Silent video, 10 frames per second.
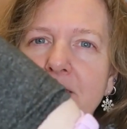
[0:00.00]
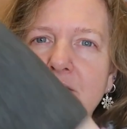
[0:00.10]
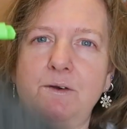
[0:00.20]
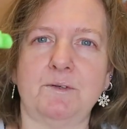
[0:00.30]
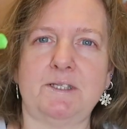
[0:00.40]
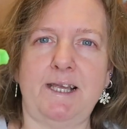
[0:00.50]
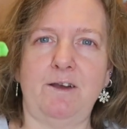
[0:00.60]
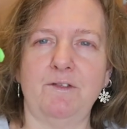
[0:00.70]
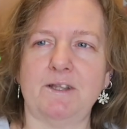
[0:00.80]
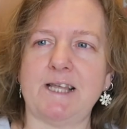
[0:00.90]
so it will
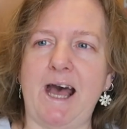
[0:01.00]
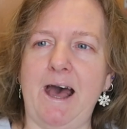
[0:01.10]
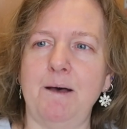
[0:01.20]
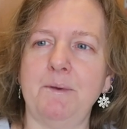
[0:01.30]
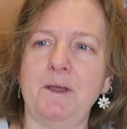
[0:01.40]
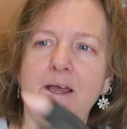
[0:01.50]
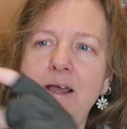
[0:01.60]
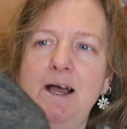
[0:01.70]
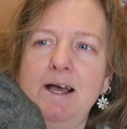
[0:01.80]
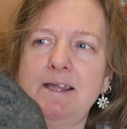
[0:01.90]
sit on the tap,
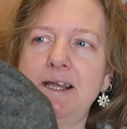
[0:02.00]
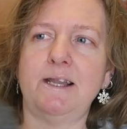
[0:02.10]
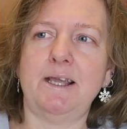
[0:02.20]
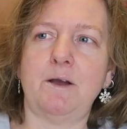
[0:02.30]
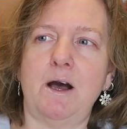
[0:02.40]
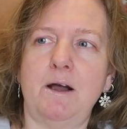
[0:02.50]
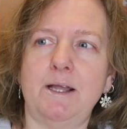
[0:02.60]
and then it,